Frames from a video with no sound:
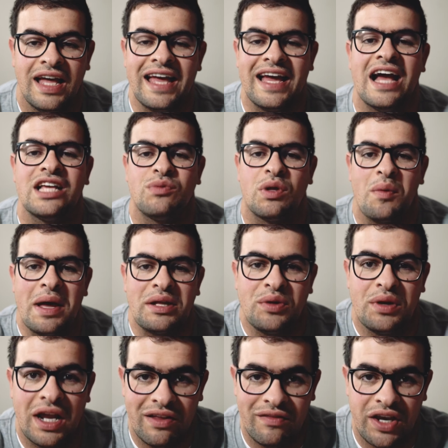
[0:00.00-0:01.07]
Hey guys, welcome
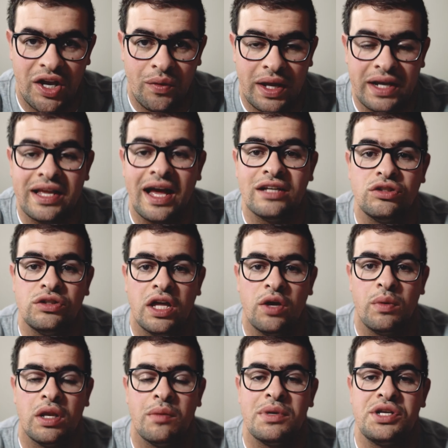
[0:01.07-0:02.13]
back to another video, and guys,
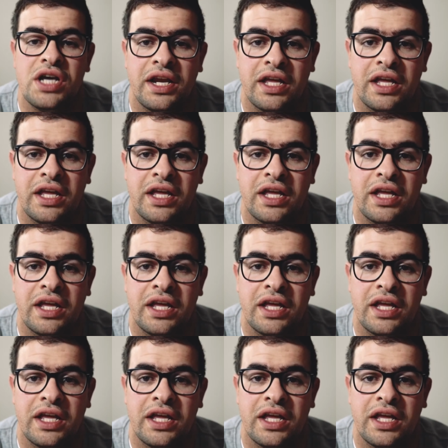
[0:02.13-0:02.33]
today we're going to be